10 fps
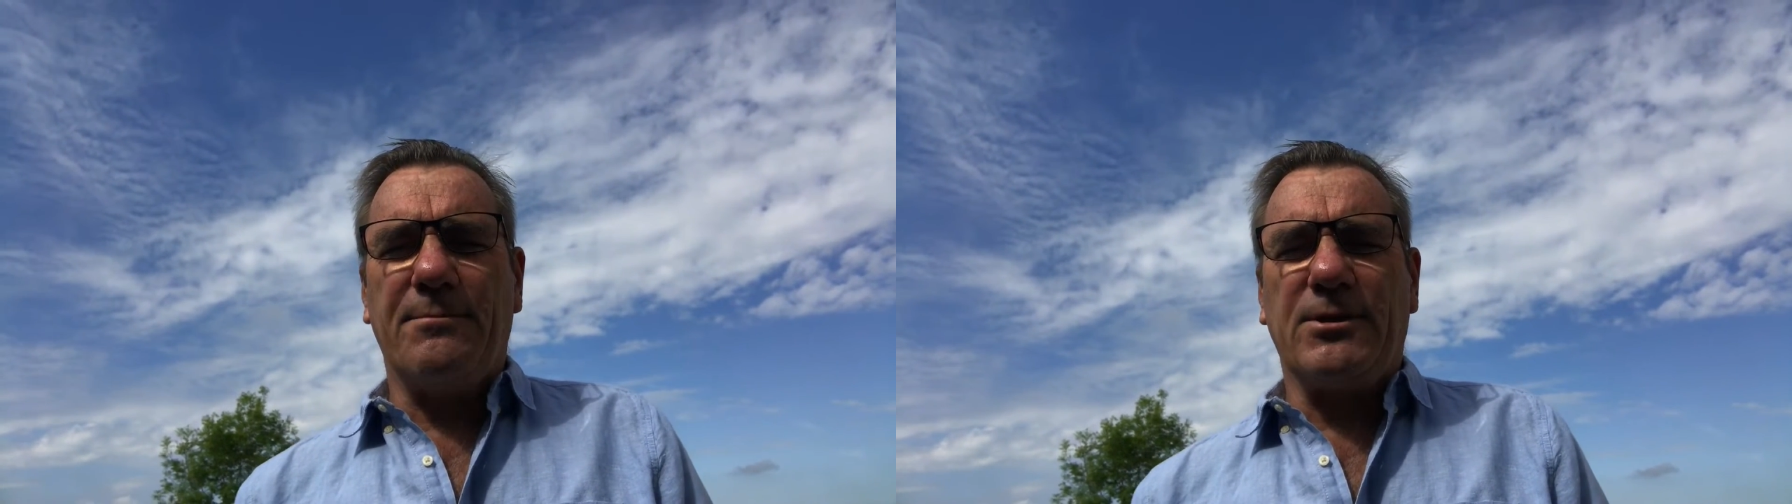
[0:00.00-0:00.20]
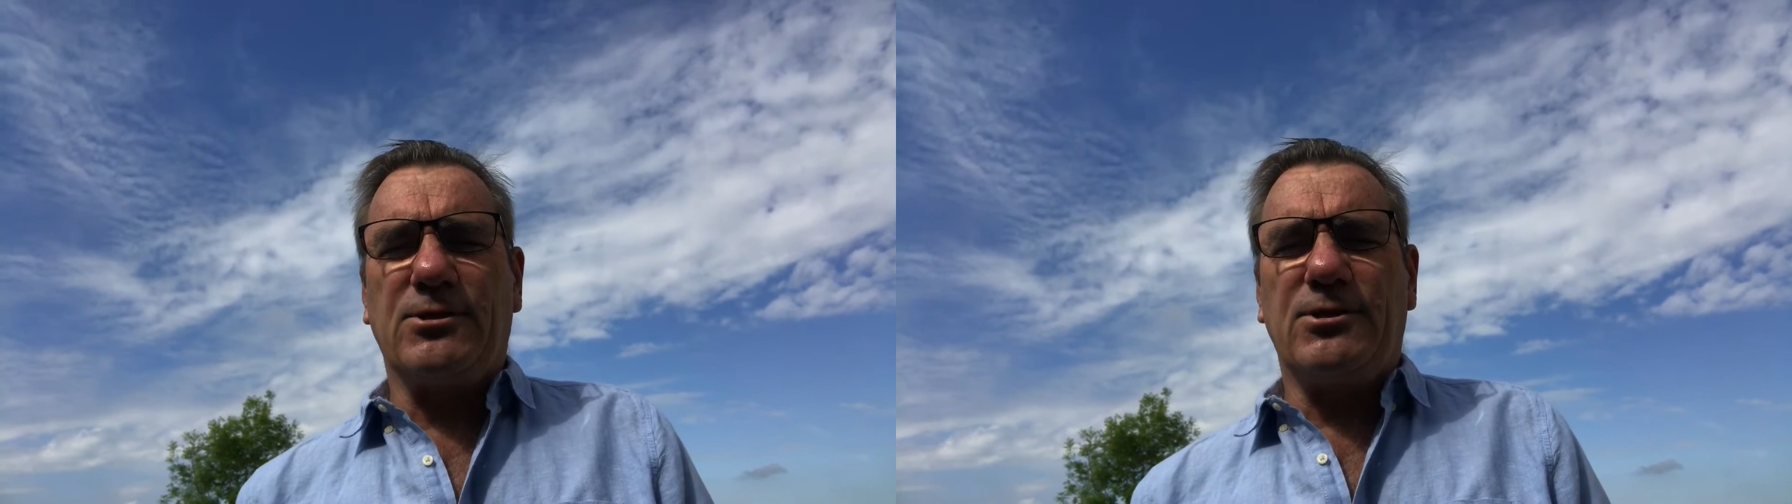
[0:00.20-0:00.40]

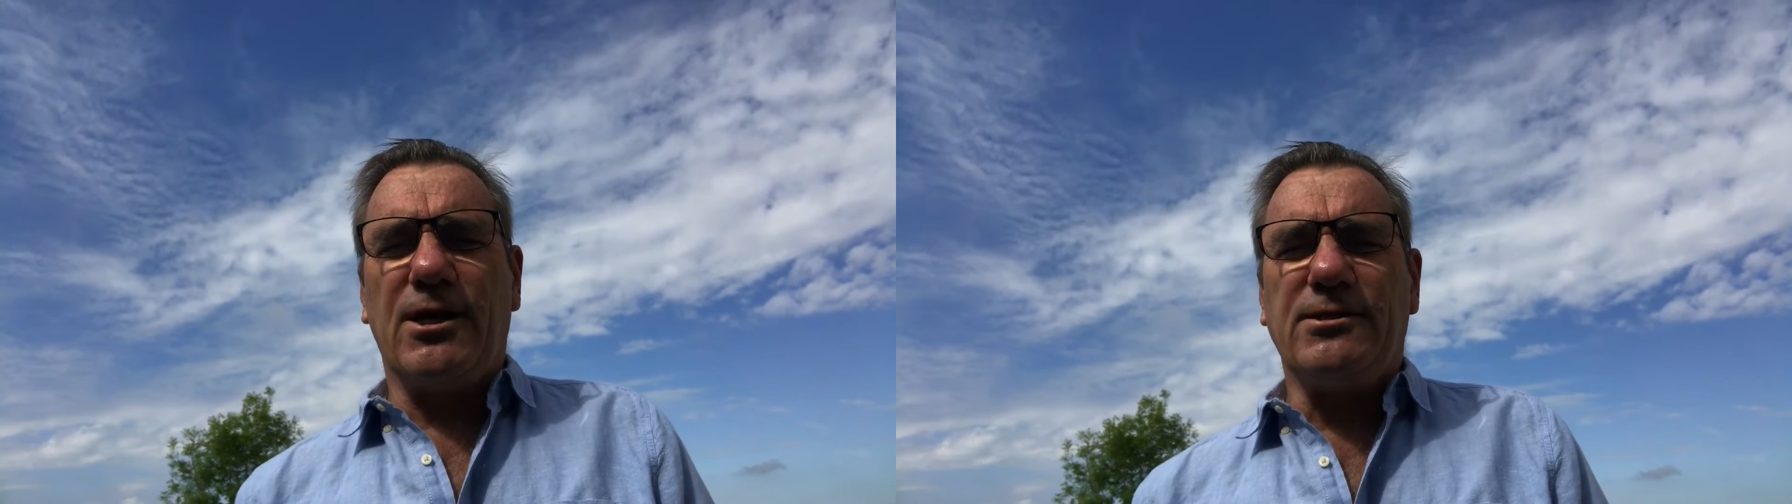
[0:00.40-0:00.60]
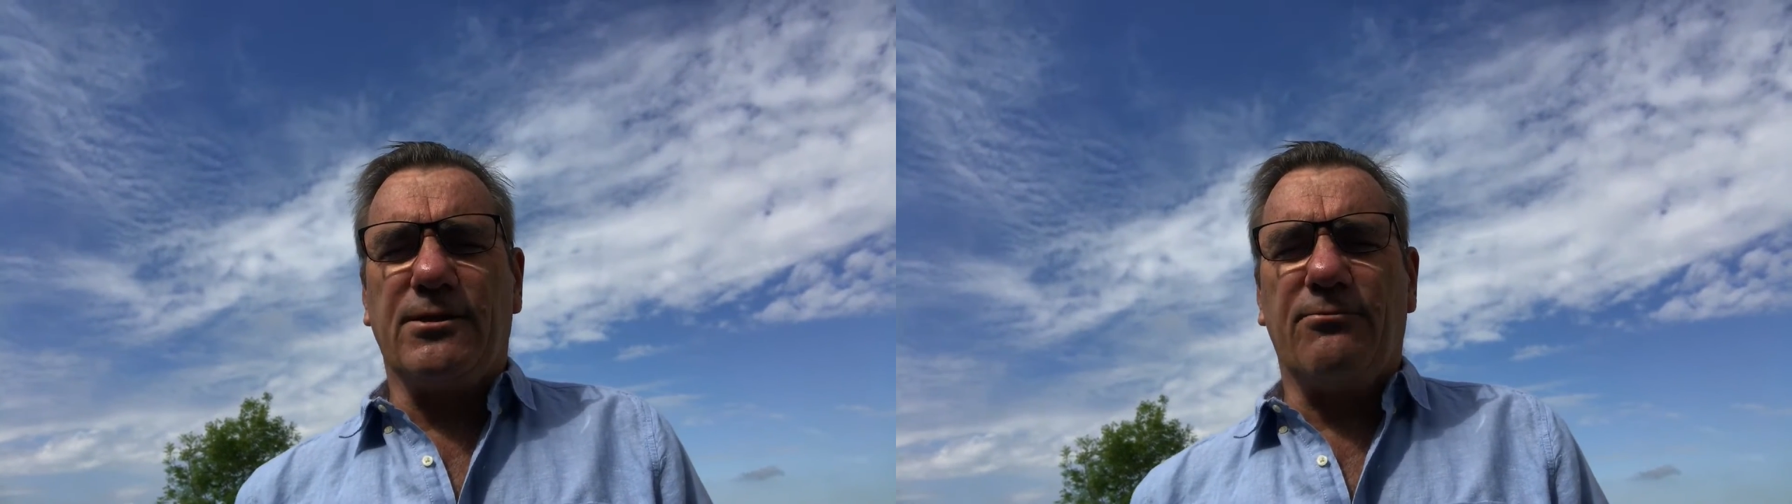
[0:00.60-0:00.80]
It's
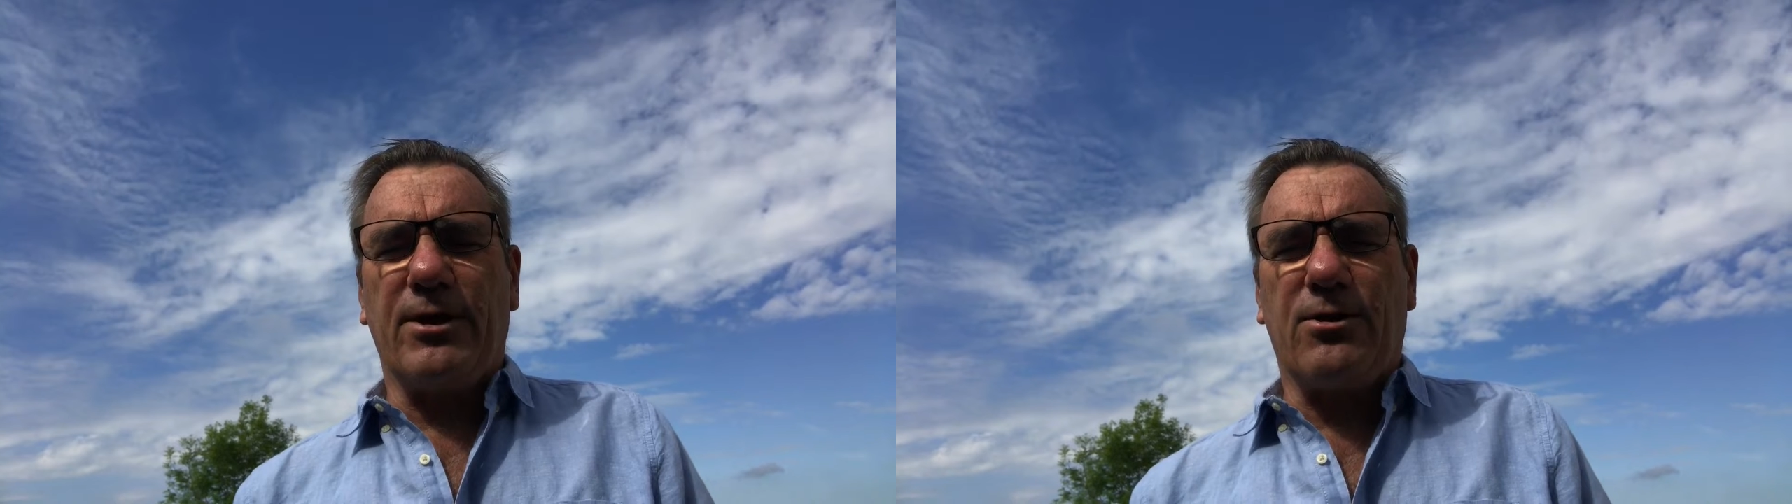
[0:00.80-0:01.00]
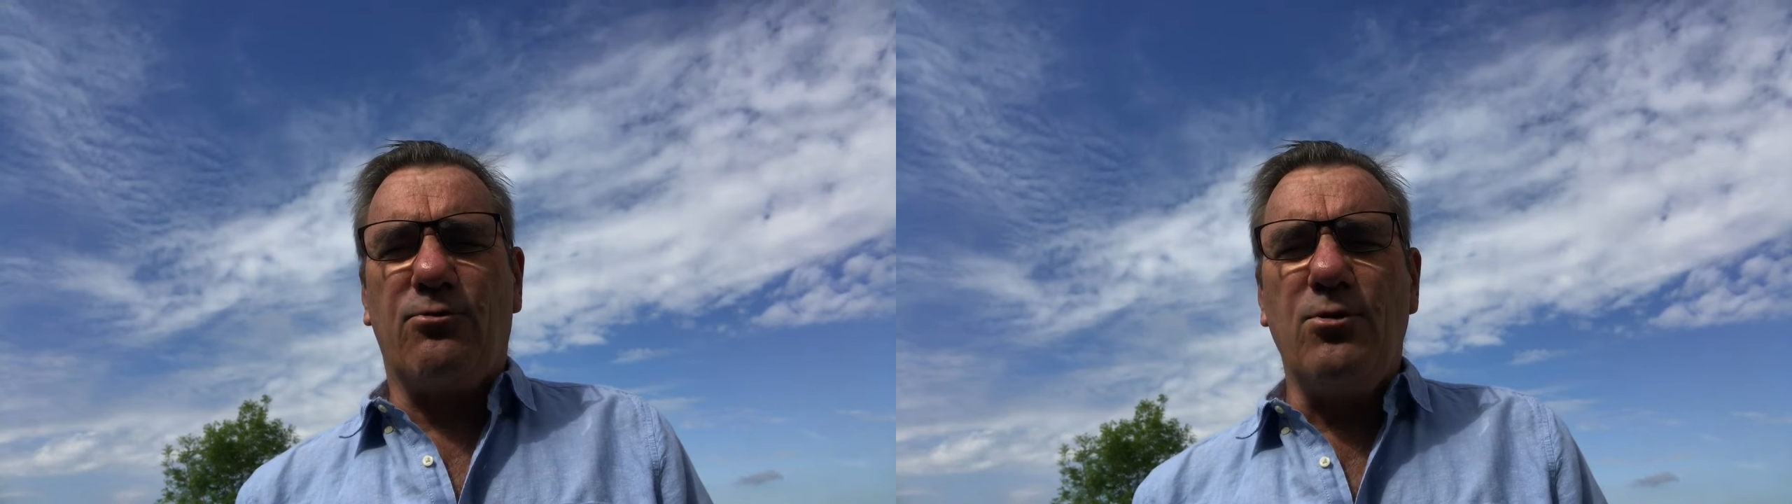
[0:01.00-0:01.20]
changing the
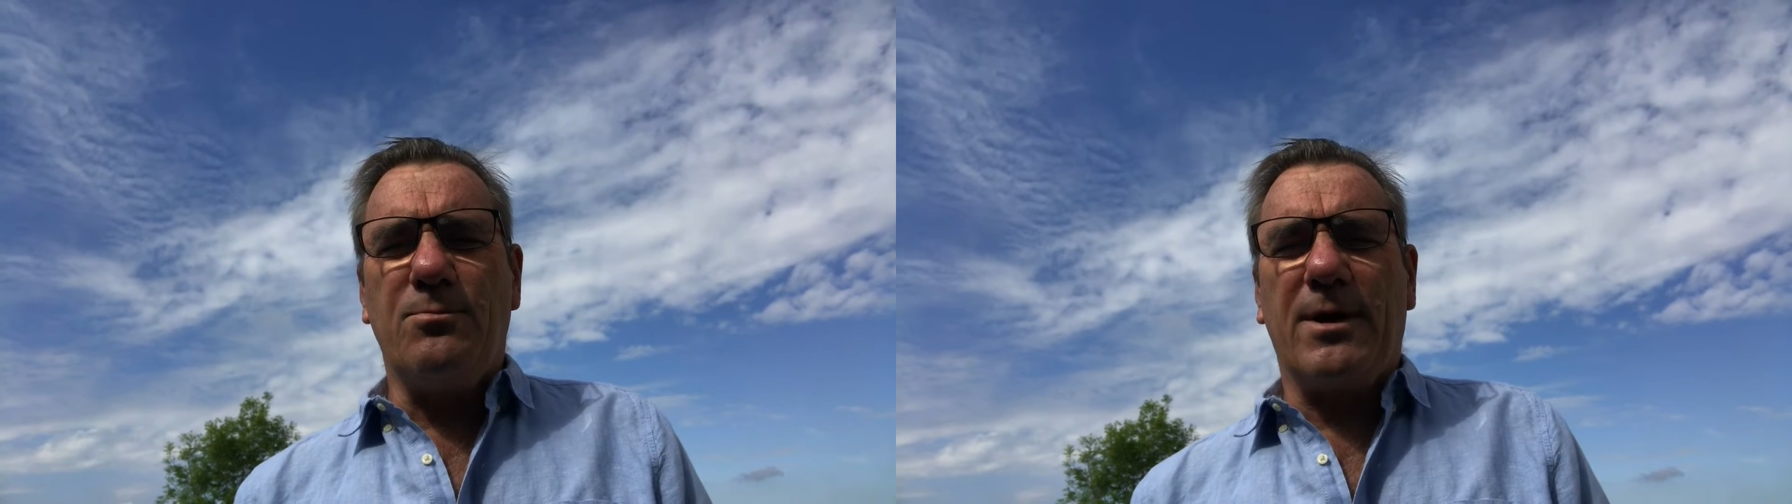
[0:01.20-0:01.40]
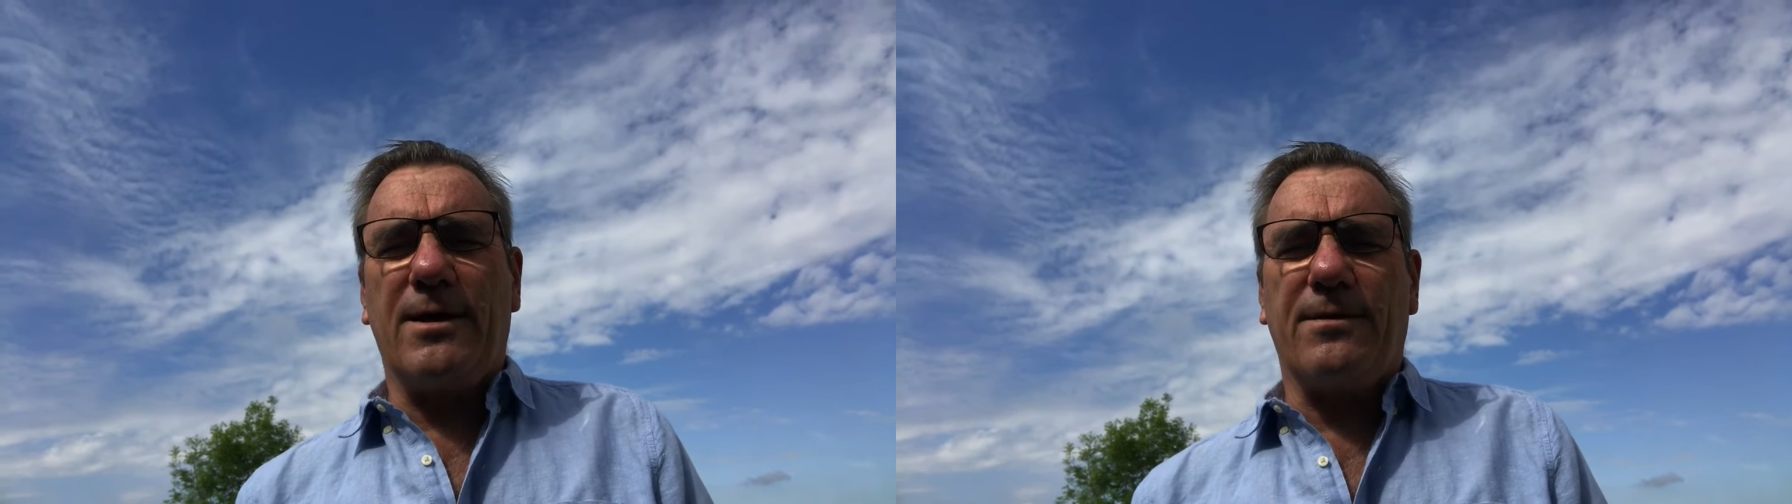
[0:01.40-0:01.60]

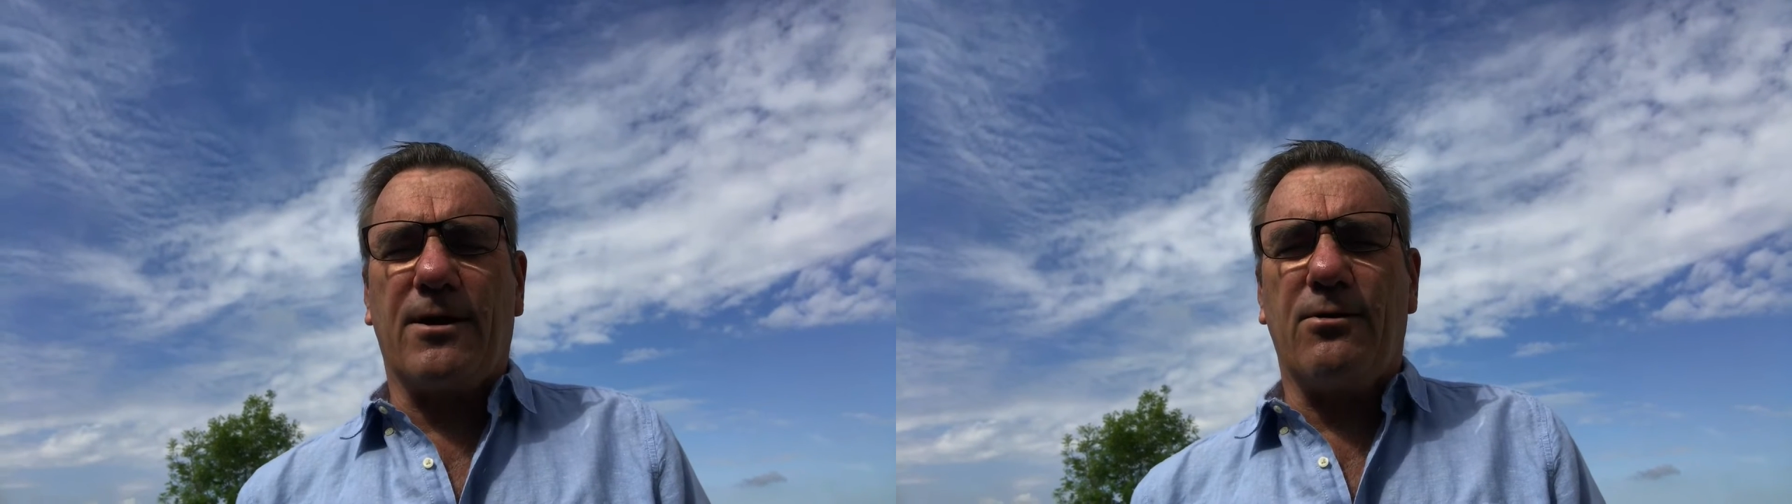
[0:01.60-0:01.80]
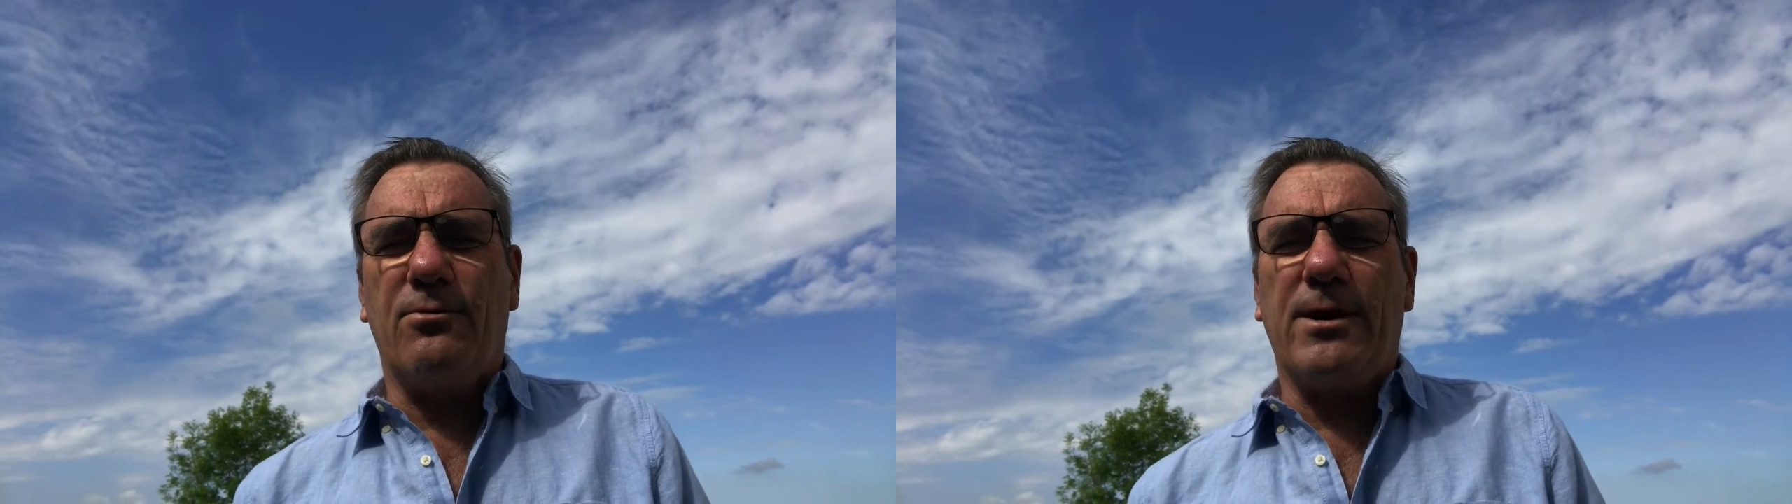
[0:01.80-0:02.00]
recruitment and the
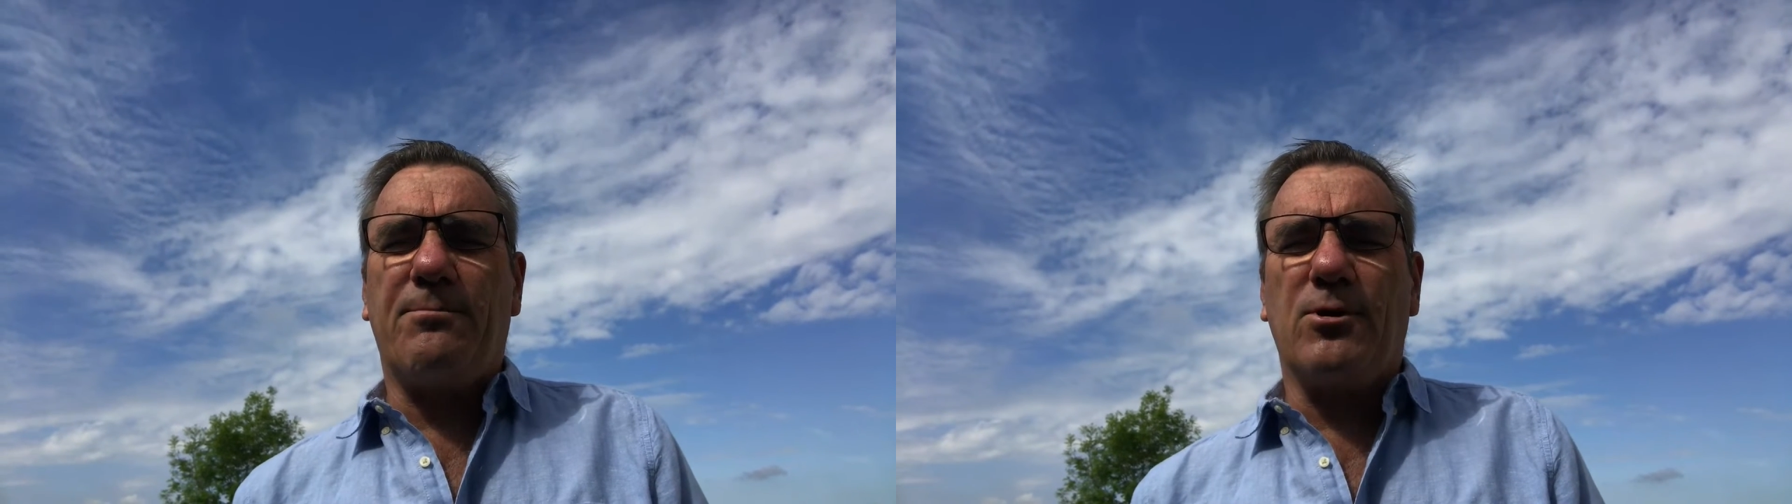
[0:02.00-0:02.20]
career